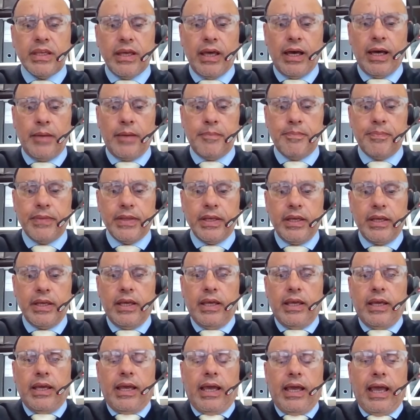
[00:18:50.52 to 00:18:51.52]
And
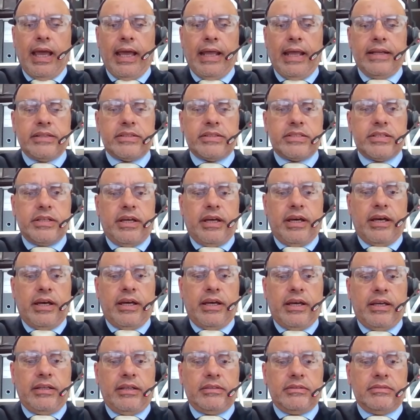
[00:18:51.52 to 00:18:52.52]

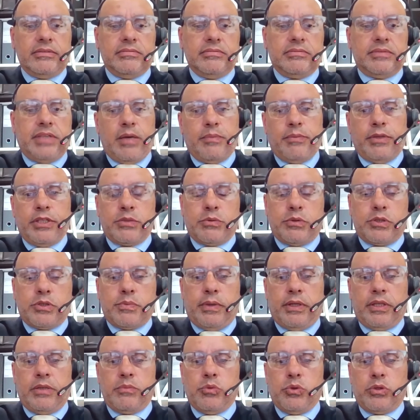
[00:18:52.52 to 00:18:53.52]
that means we're
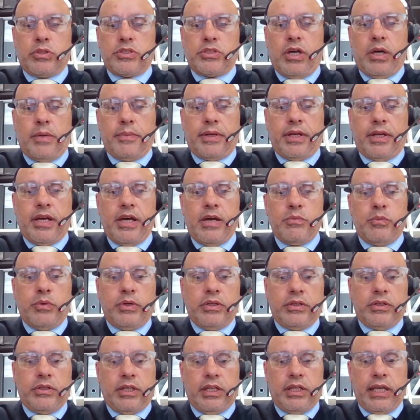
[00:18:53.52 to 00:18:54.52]
spending more time at home. We're
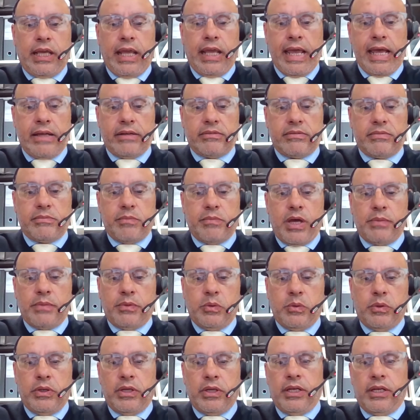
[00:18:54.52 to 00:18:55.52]
not getting out.
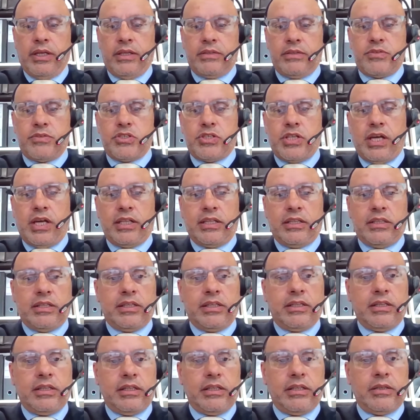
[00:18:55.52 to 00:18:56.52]
Maybe we're starting to
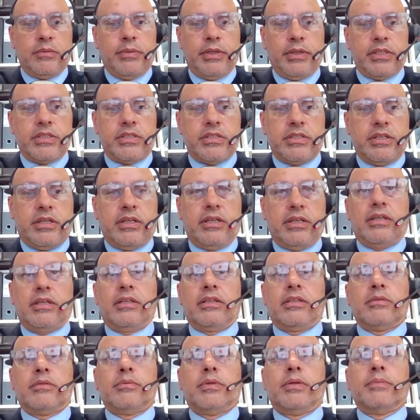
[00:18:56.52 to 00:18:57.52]
get a little
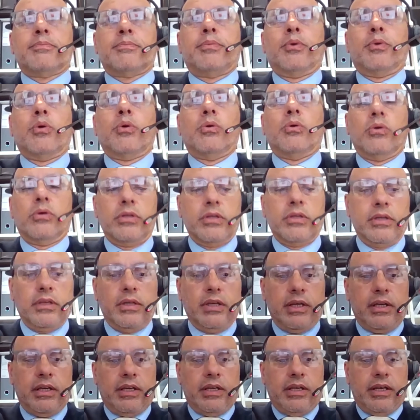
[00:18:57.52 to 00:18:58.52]
bit bored
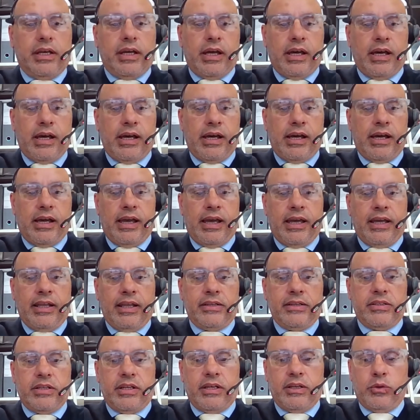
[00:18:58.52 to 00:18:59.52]

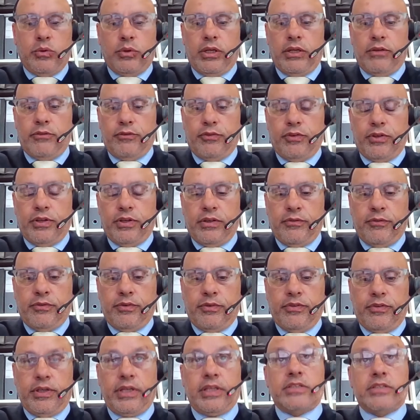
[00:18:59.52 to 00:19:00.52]
and looking for
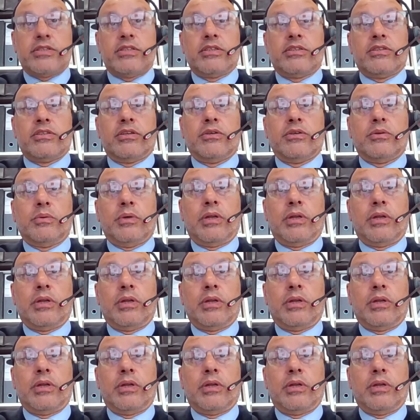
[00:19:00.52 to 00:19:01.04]
things to do.